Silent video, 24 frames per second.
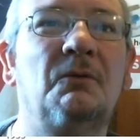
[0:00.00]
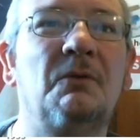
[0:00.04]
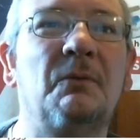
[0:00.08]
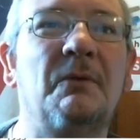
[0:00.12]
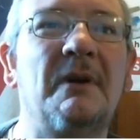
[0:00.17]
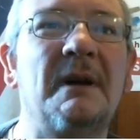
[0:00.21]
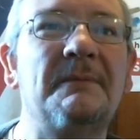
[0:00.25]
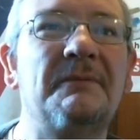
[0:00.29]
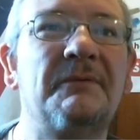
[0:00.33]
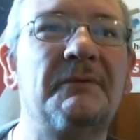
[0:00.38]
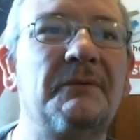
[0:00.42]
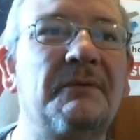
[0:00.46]
way
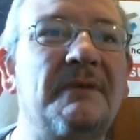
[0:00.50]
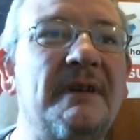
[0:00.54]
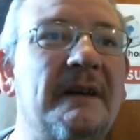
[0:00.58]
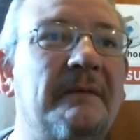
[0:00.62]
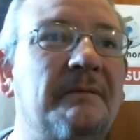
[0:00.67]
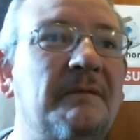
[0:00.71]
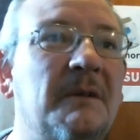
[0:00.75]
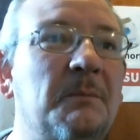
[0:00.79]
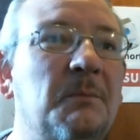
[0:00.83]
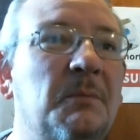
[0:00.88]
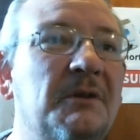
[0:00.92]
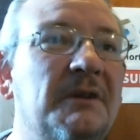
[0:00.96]
up through there.
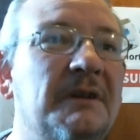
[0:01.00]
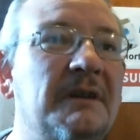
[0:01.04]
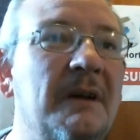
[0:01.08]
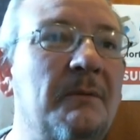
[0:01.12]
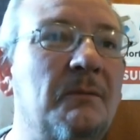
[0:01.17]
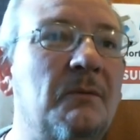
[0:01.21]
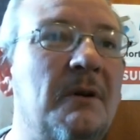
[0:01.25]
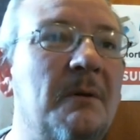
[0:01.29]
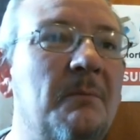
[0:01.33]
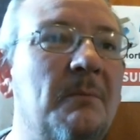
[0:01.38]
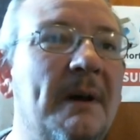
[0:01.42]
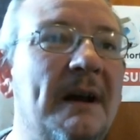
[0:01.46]
If I put the other
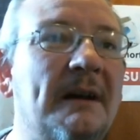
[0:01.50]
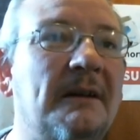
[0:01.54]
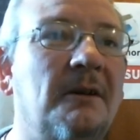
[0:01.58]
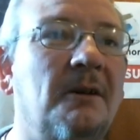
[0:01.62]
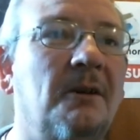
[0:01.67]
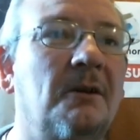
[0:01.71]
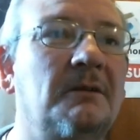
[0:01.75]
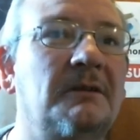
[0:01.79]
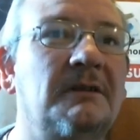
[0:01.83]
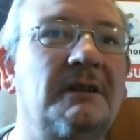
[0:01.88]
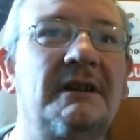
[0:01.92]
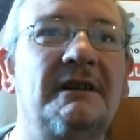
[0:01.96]
one back
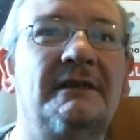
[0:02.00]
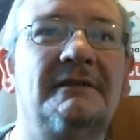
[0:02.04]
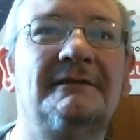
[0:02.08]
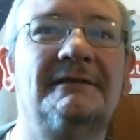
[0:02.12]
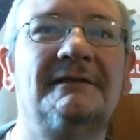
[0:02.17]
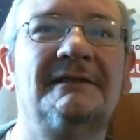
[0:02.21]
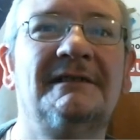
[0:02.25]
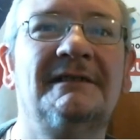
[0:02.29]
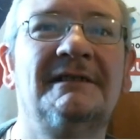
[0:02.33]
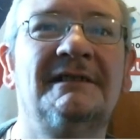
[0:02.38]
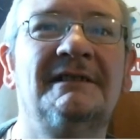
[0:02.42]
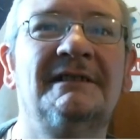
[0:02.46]
on, look,
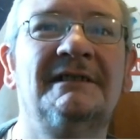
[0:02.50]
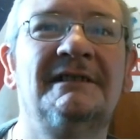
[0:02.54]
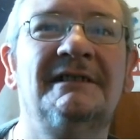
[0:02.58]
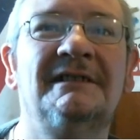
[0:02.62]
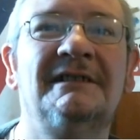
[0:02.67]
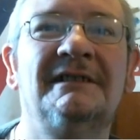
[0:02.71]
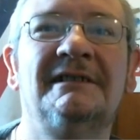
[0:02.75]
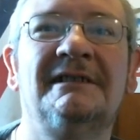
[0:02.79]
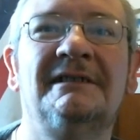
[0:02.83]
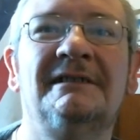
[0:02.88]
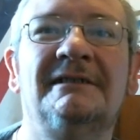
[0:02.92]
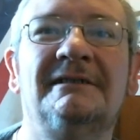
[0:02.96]

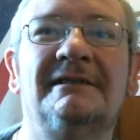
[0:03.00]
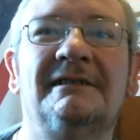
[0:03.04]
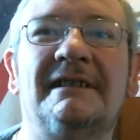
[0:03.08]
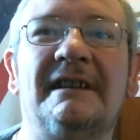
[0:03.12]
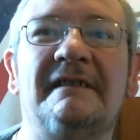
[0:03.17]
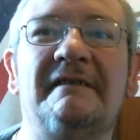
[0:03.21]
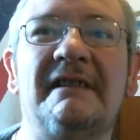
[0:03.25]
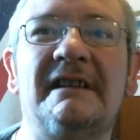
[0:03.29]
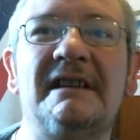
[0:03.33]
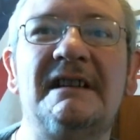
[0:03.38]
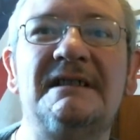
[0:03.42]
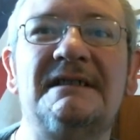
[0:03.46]

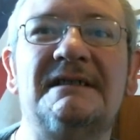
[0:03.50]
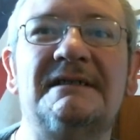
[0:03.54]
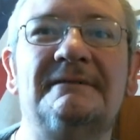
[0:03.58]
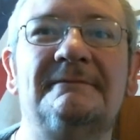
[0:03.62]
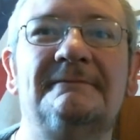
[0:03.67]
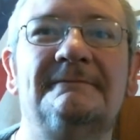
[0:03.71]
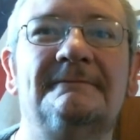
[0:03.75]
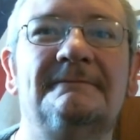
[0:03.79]
there it is.